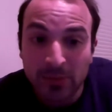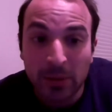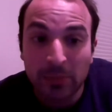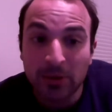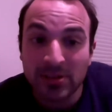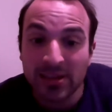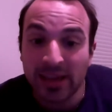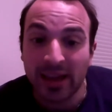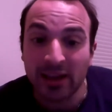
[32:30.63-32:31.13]
Maybe
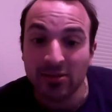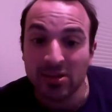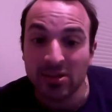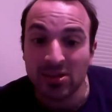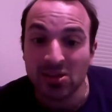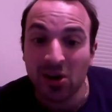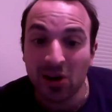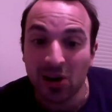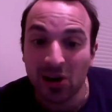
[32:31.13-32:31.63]
you take out
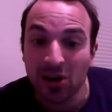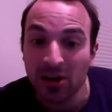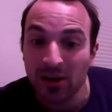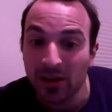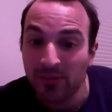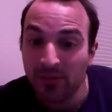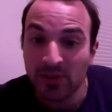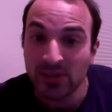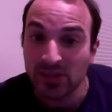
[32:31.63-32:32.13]
Tatar
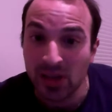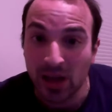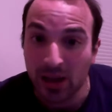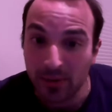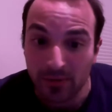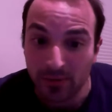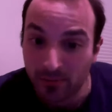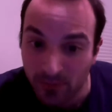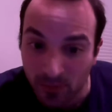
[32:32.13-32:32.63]
if he's
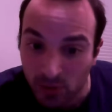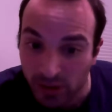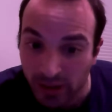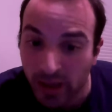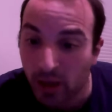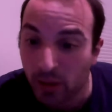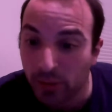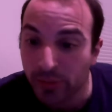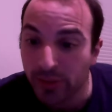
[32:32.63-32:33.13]
not fully
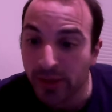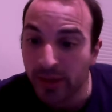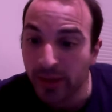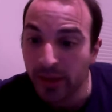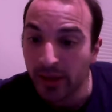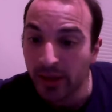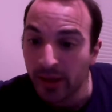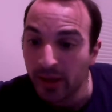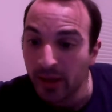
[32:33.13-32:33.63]
healthy.
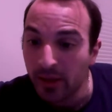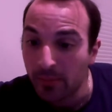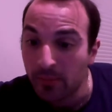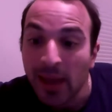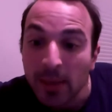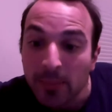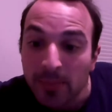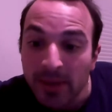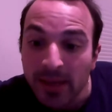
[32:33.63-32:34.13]

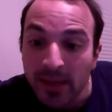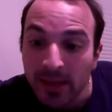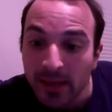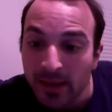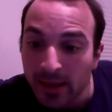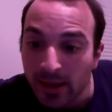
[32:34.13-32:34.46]
Maybe.